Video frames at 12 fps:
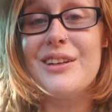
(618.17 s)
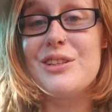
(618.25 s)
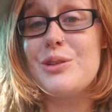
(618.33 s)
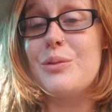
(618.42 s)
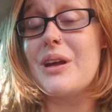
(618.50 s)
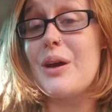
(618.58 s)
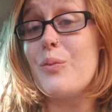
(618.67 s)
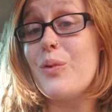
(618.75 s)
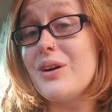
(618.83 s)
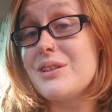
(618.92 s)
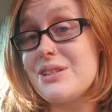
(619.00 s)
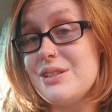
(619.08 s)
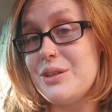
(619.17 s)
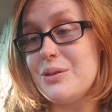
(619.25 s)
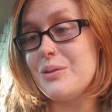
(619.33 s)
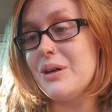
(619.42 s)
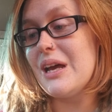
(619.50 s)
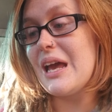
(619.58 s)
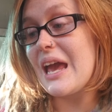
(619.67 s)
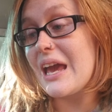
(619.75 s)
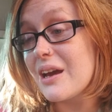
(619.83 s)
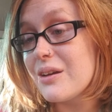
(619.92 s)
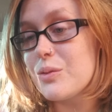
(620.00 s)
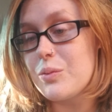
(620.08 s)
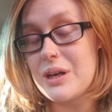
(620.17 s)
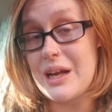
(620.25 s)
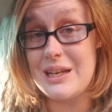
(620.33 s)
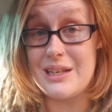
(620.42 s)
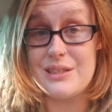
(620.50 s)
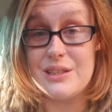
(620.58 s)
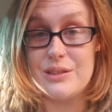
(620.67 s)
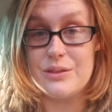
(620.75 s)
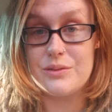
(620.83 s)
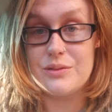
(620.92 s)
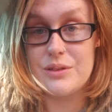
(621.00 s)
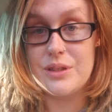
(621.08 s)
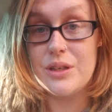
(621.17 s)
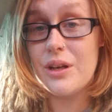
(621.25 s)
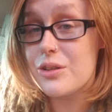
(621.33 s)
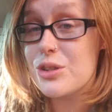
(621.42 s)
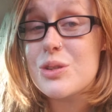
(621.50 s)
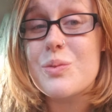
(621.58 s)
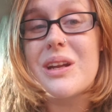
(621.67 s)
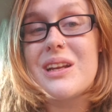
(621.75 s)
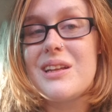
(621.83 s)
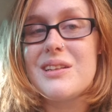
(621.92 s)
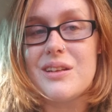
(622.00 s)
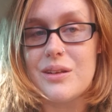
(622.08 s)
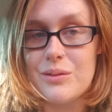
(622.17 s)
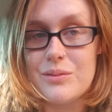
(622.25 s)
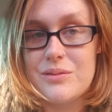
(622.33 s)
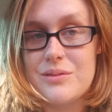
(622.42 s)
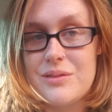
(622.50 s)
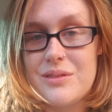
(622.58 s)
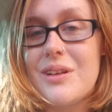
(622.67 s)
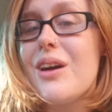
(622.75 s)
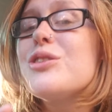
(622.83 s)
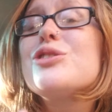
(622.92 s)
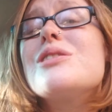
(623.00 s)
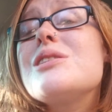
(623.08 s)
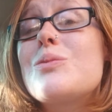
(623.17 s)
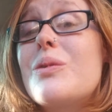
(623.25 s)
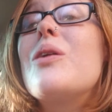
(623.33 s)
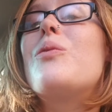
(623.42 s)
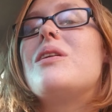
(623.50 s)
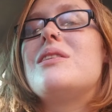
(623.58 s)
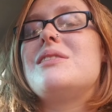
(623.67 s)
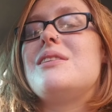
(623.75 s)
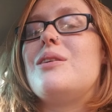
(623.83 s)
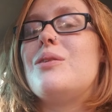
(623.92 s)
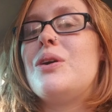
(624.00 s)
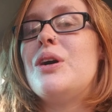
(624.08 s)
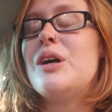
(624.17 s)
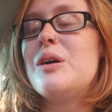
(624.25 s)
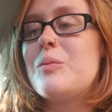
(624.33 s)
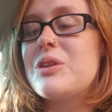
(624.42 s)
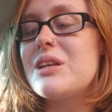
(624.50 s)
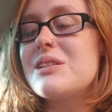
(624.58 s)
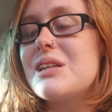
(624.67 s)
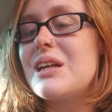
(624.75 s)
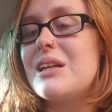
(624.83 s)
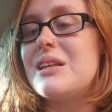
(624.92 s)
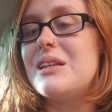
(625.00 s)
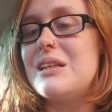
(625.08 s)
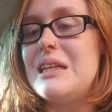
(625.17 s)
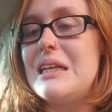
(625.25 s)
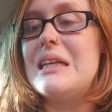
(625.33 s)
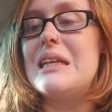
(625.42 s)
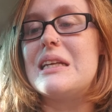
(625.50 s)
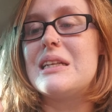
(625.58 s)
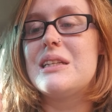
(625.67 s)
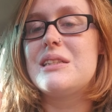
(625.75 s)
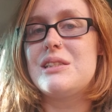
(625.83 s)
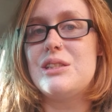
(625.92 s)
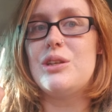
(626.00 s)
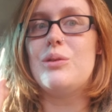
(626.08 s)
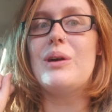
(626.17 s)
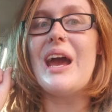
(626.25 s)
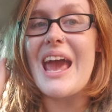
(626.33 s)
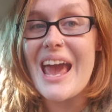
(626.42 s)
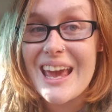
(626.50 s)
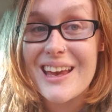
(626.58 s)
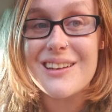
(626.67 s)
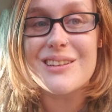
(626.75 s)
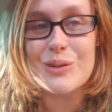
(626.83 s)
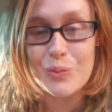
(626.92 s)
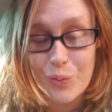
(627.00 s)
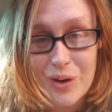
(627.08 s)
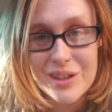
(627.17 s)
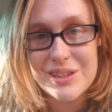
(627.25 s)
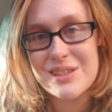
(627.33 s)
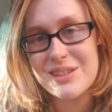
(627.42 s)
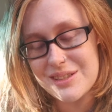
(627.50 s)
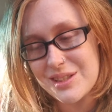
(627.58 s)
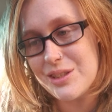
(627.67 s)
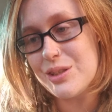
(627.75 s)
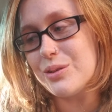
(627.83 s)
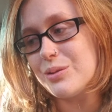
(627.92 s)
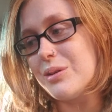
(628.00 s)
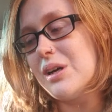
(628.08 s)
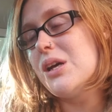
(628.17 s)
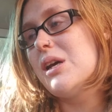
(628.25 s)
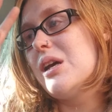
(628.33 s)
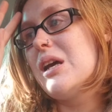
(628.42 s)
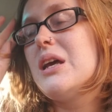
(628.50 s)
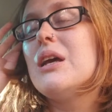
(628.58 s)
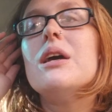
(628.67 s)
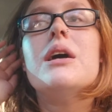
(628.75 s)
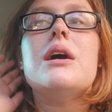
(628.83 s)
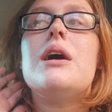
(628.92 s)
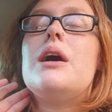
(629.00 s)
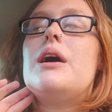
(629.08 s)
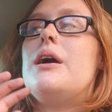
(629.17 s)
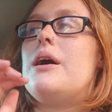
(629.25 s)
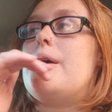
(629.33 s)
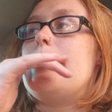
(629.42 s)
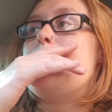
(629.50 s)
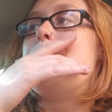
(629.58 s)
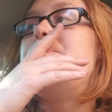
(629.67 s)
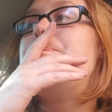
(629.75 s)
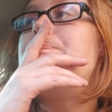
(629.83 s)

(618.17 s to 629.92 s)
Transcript: do what I want to do and what I need to do, not just what I need to do, not just what I want to do, but things that I need to do and want to do. And